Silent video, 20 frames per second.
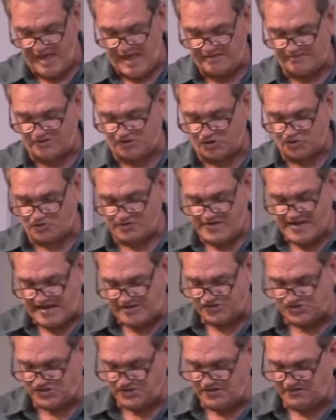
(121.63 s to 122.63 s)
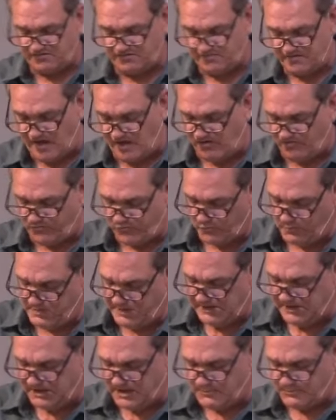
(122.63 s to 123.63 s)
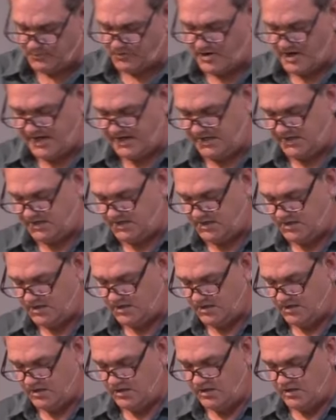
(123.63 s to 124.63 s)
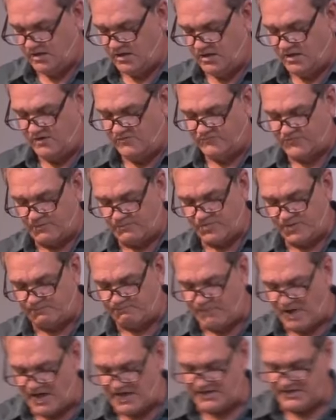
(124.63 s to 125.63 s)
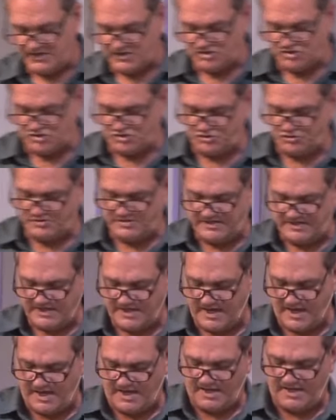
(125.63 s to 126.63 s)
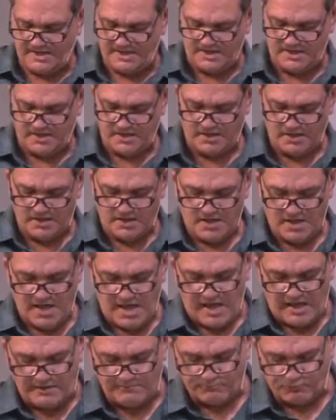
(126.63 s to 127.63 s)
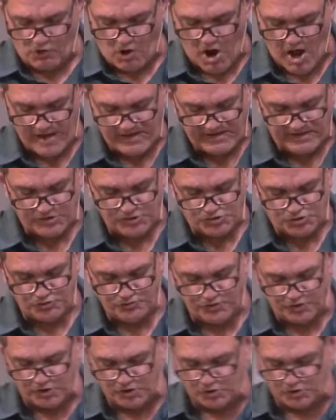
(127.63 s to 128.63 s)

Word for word: that the creation itself will be liberated from the bondage to decay and brought into the